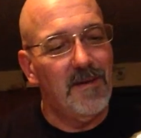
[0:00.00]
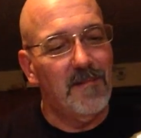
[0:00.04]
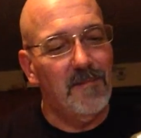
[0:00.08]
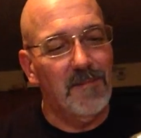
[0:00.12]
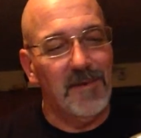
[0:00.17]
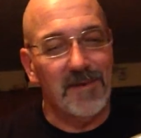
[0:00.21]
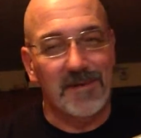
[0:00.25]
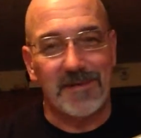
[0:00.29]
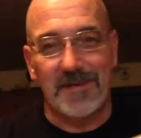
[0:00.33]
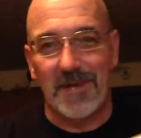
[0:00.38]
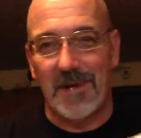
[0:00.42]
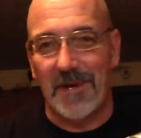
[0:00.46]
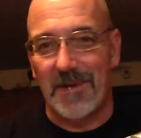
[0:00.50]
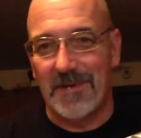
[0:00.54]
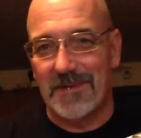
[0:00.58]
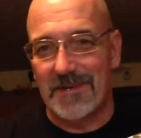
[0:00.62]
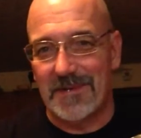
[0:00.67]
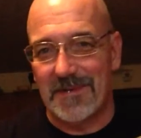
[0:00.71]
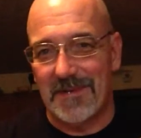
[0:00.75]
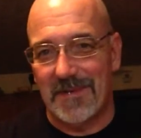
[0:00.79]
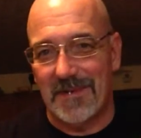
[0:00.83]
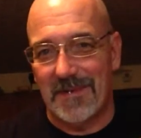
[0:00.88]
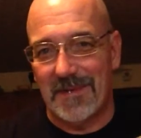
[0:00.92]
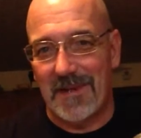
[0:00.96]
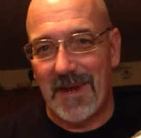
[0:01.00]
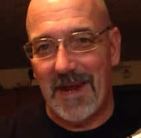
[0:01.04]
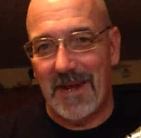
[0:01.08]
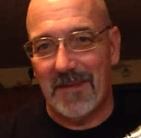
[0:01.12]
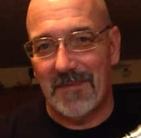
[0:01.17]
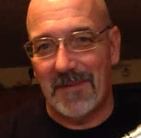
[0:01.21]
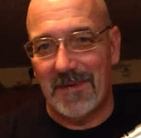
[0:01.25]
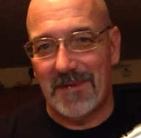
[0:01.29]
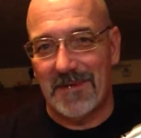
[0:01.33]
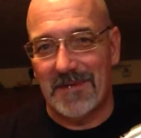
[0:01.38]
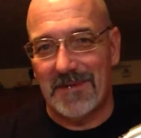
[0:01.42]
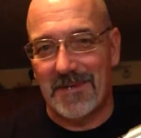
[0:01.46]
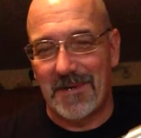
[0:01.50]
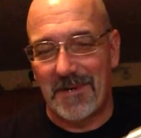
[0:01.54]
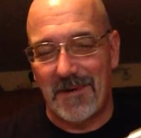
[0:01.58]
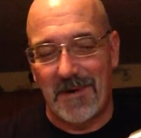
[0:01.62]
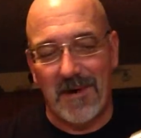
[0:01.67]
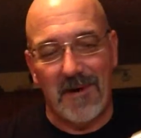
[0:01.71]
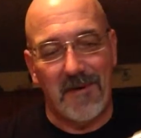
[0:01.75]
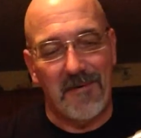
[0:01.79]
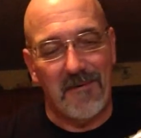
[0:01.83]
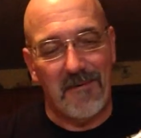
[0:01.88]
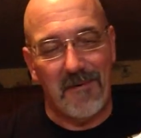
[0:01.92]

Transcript: Miltos, the guy who played Syrio